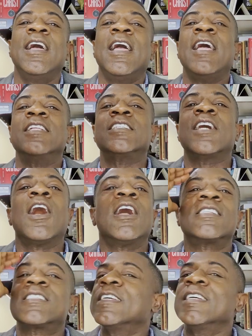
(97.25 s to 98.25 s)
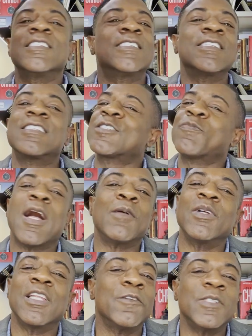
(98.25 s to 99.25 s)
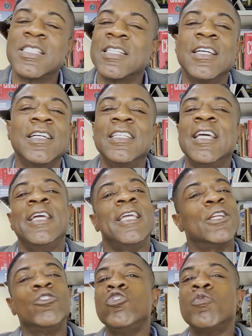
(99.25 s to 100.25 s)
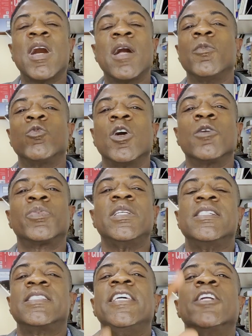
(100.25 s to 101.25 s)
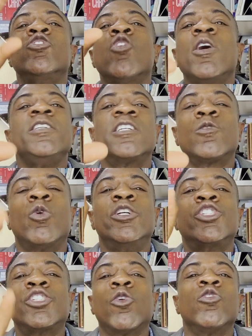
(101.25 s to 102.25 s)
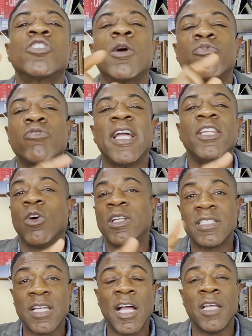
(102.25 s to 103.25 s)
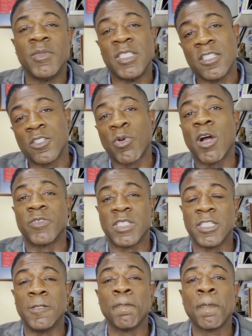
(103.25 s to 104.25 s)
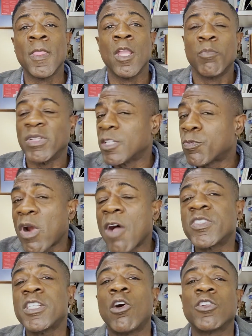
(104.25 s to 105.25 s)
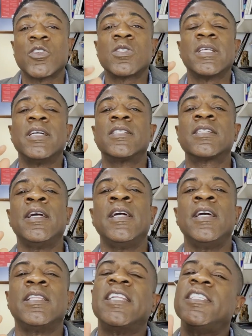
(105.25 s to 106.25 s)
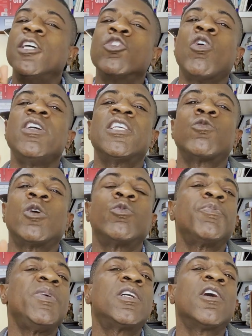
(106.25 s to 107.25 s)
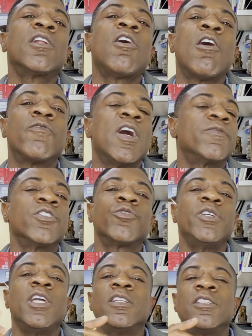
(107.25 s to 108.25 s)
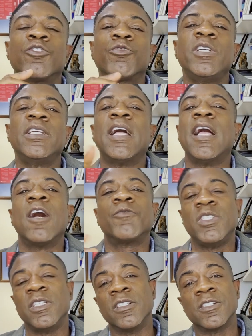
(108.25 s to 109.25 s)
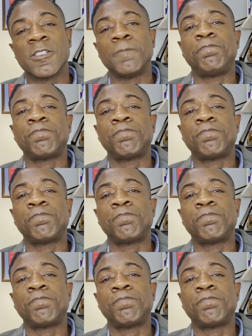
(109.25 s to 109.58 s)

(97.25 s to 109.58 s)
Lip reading: and God says, "This is my beloved Son in whom I'm well pleased." The anointed one shows up right on time in this prophecy. But the prophecy also says that the anointed one would be cut off after three and a half years.